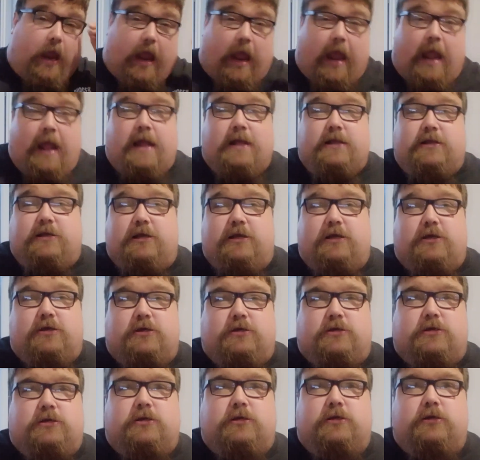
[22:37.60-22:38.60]
Ed
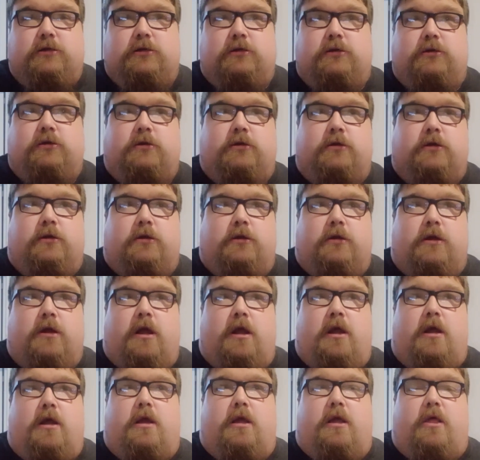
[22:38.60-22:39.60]
is
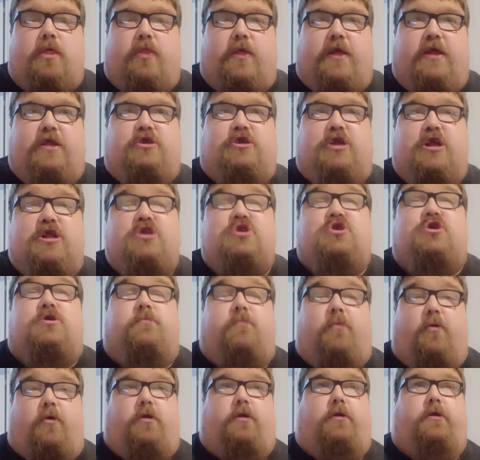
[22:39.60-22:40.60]
the
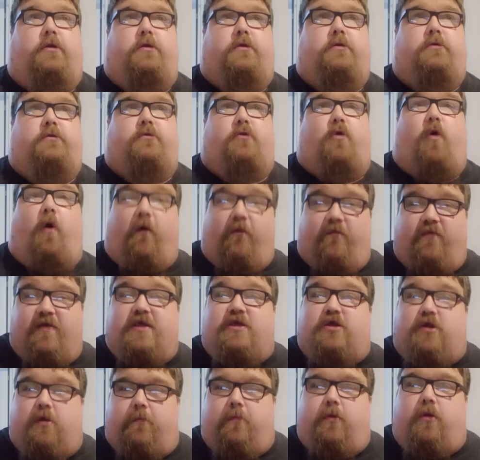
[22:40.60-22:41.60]
gentleman of
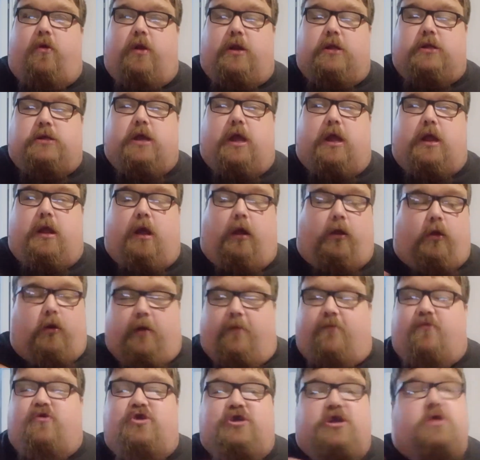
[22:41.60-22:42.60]
this community. I don't
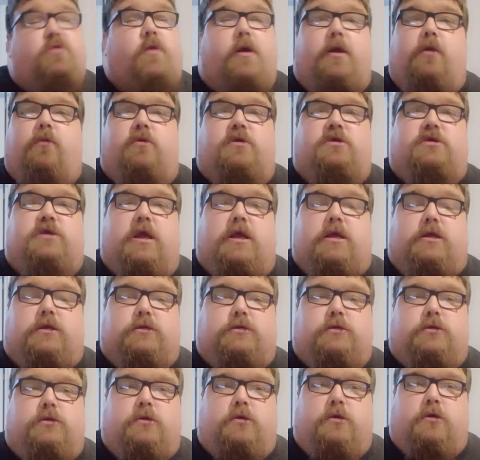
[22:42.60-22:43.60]
even see what anyone
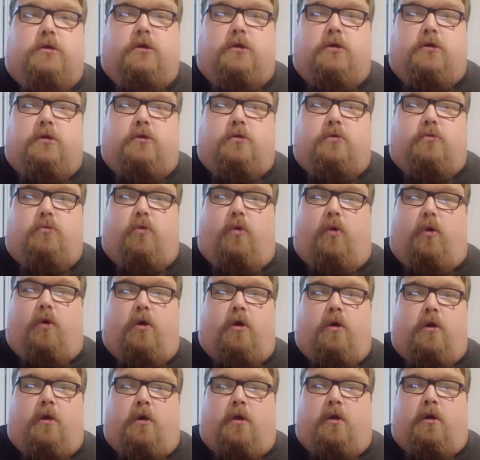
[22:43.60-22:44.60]
says.
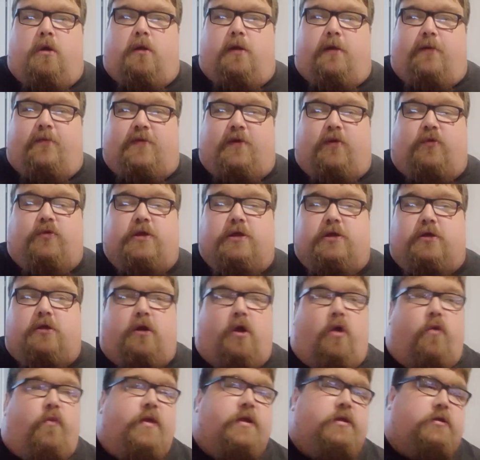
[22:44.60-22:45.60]
Or if someone says,
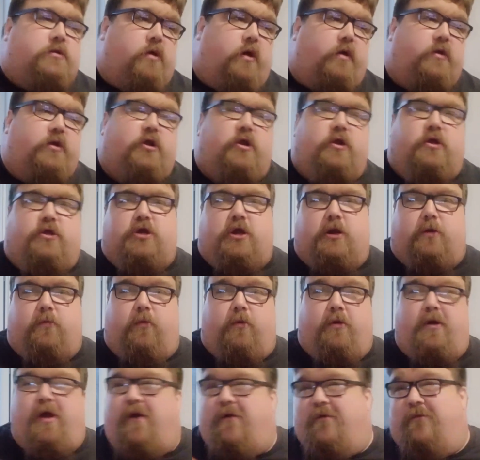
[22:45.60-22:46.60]
no, this guy is a
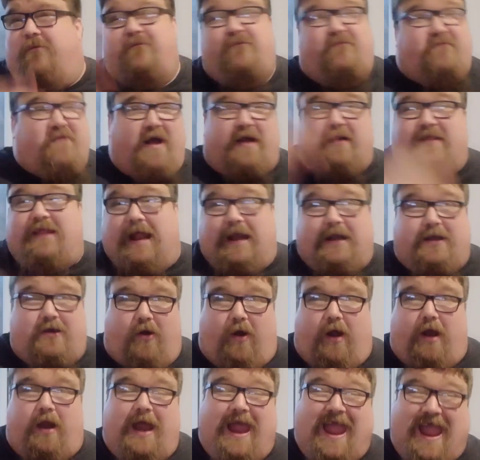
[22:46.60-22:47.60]
gentleman. No, fuck that
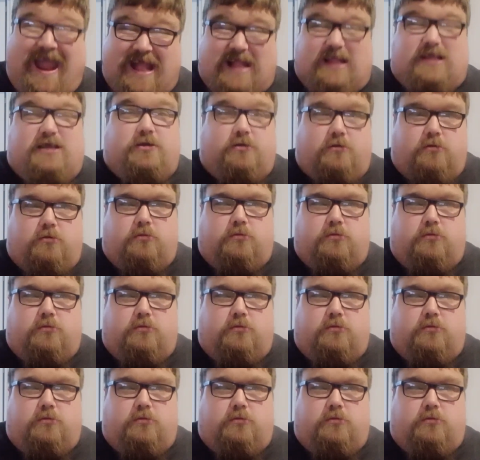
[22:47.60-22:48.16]
guy, Ed.